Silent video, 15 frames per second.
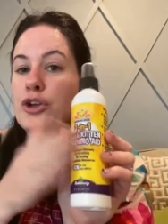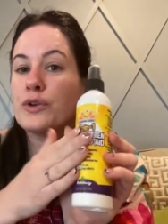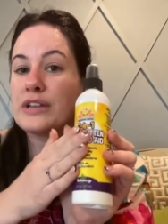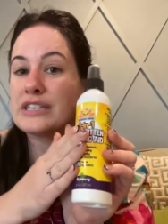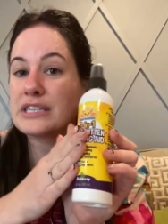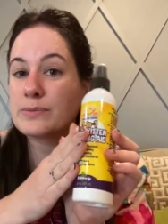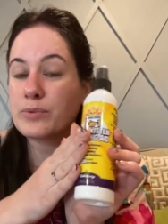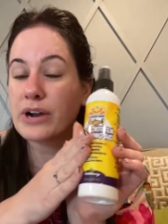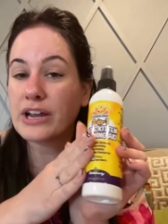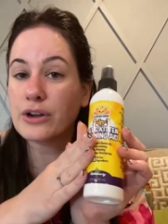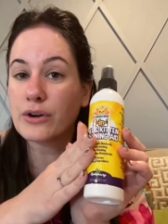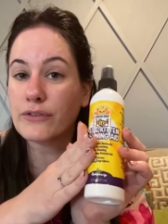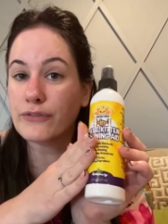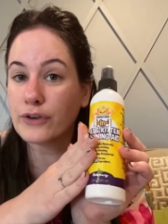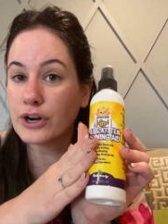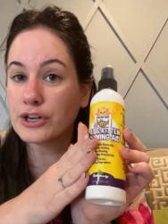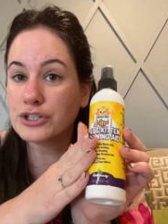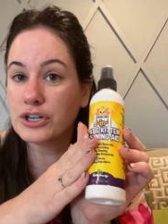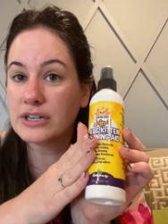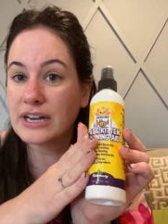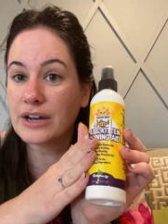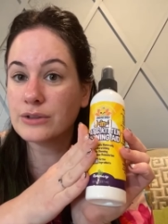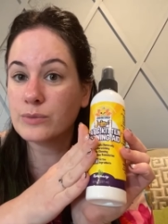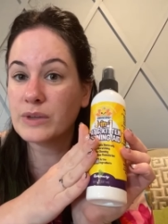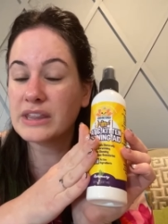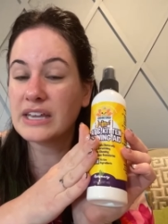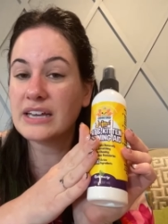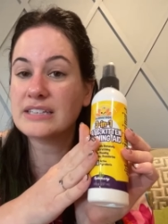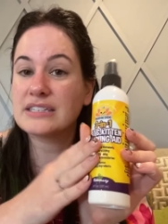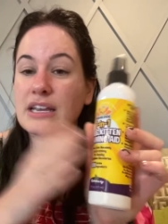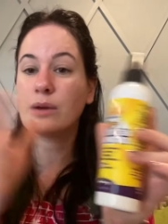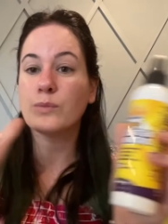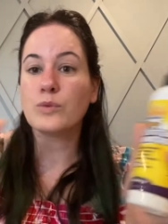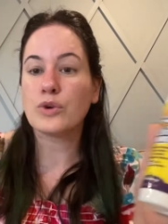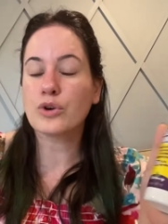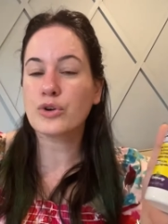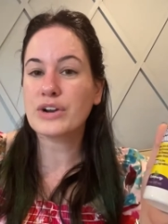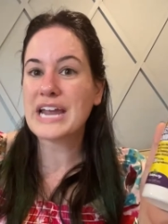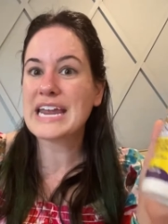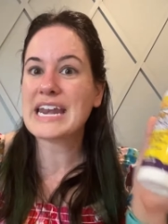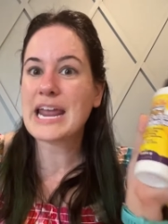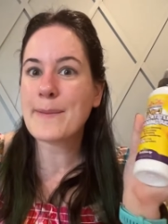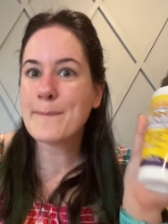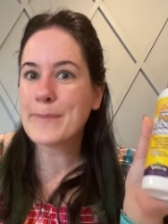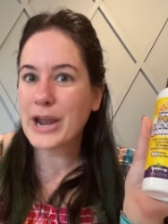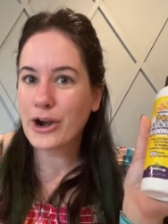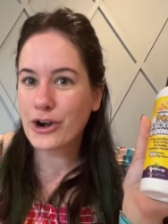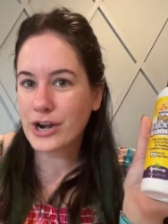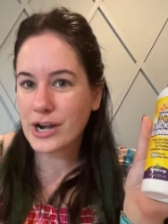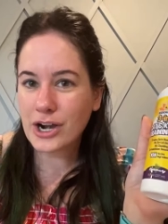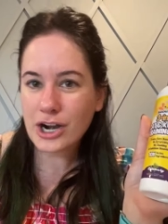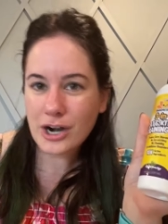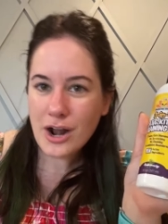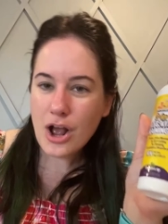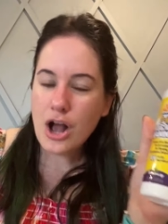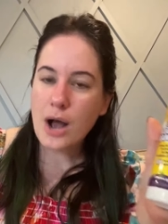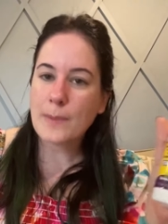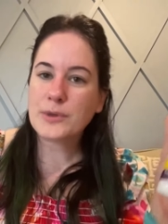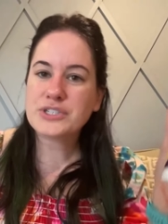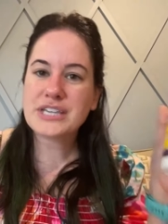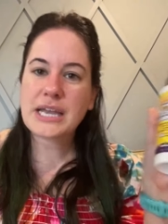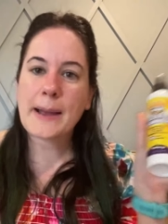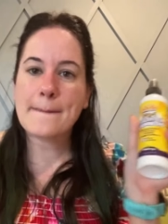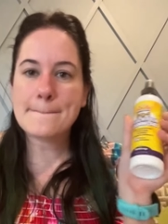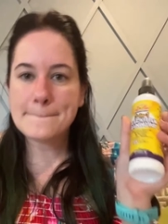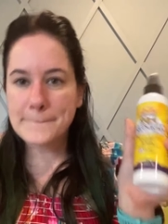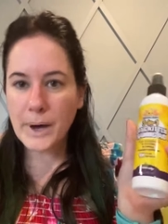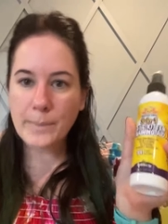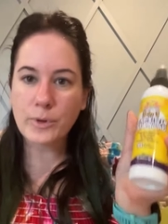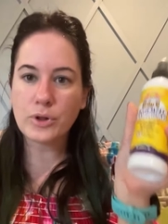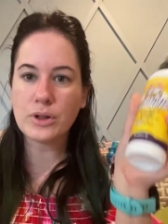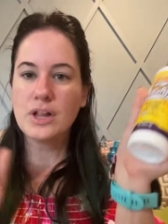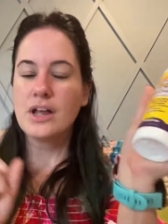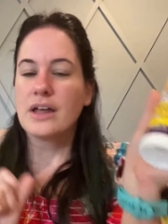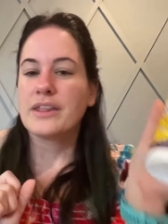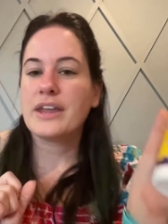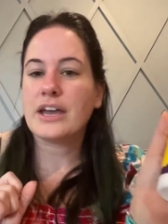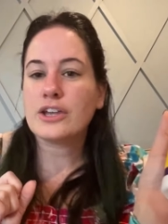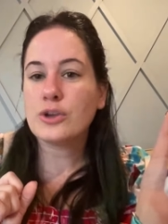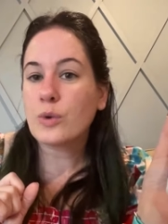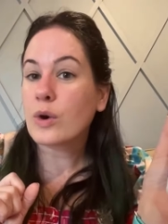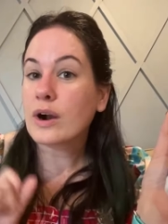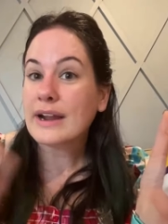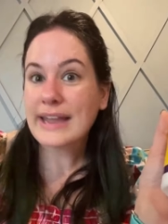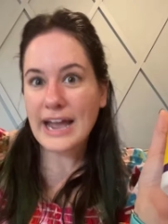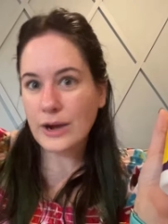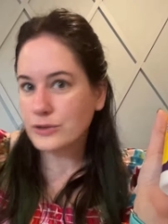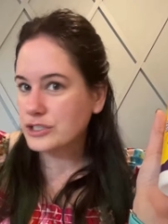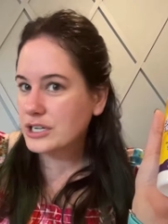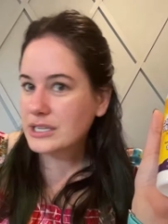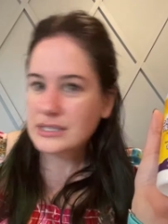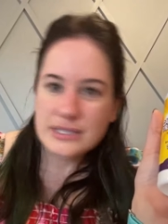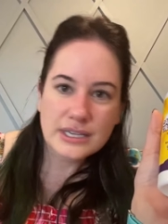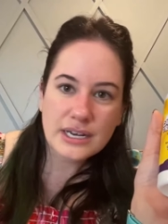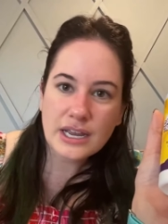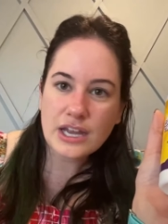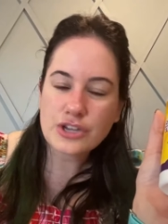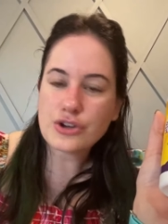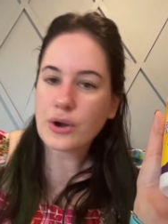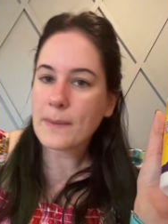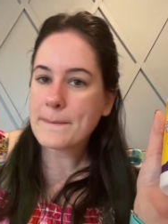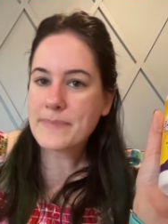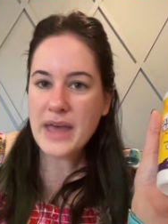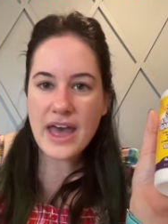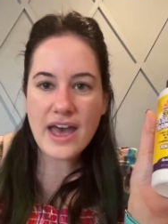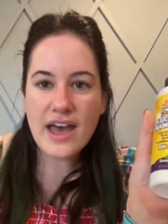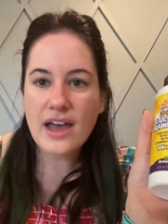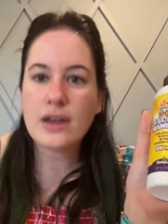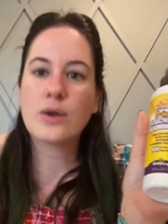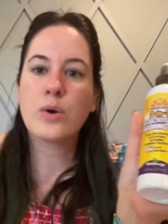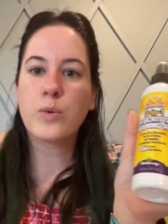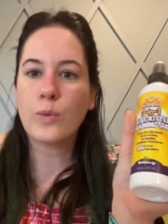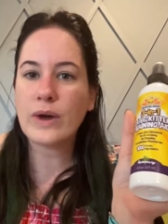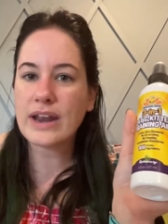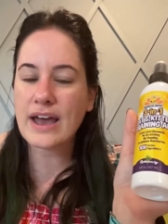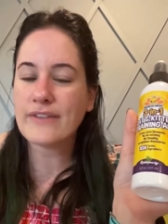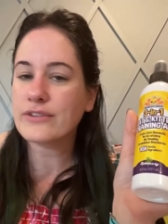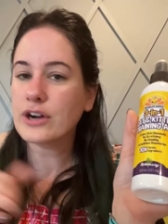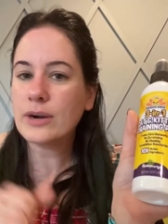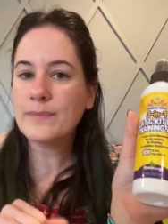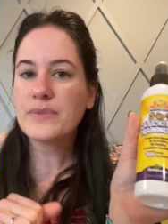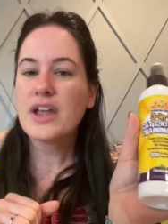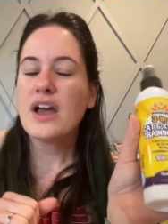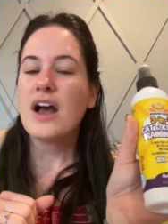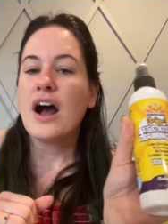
you can spray your furniture down with this. It will create a barrier, almost like a bubble that your couch can sit in, your bed, whatever.